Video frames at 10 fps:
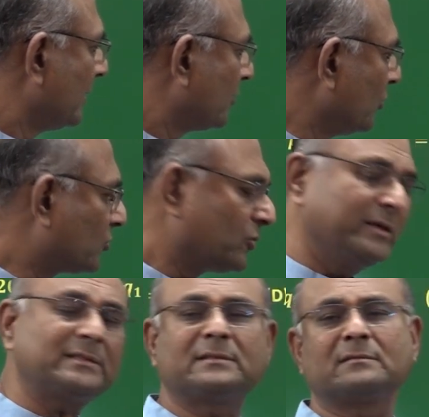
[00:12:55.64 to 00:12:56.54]
Q2
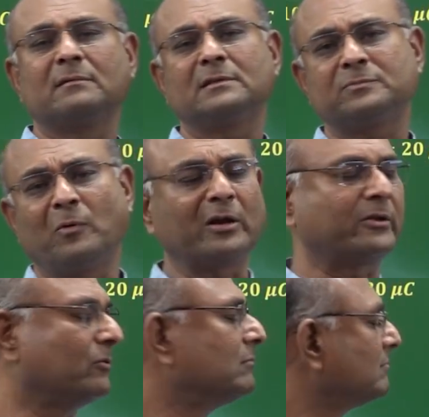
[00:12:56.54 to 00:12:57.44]
is small
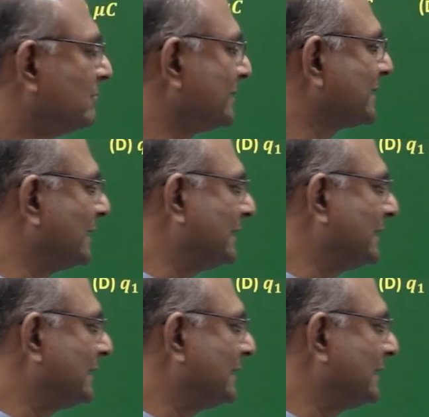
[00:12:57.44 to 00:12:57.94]
q. Basically